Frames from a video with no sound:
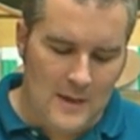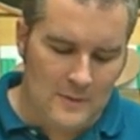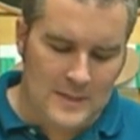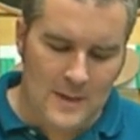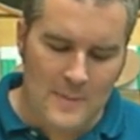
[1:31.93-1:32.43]

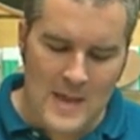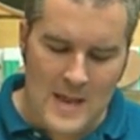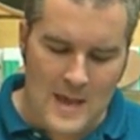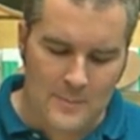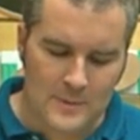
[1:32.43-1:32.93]
every time
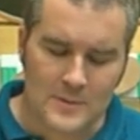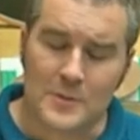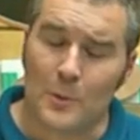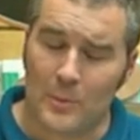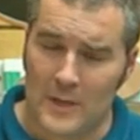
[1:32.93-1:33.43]
that
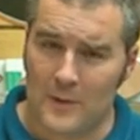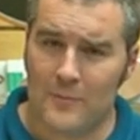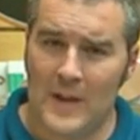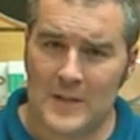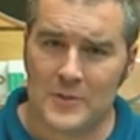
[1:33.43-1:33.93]
happens, your
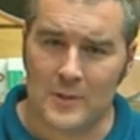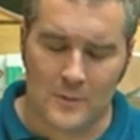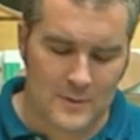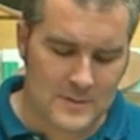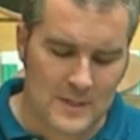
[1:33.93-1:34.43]
plantar fascia,
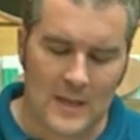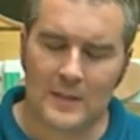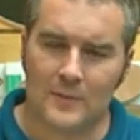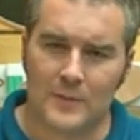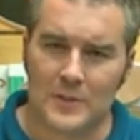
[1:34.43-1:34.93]
or this
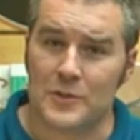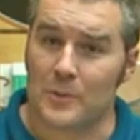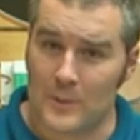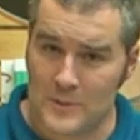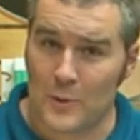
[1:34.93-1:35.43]
connective
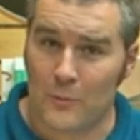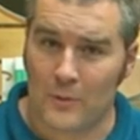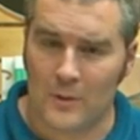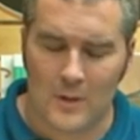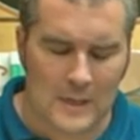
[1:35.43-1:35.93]
tissue, is
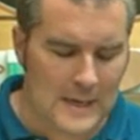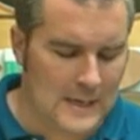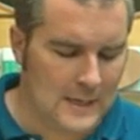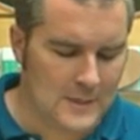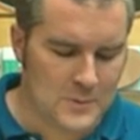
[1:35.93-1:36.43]

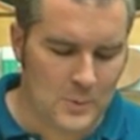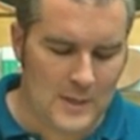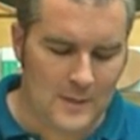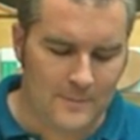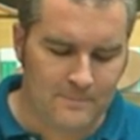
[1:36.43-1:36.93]
over-elongating as
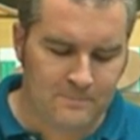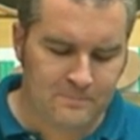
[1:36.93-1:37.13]
well.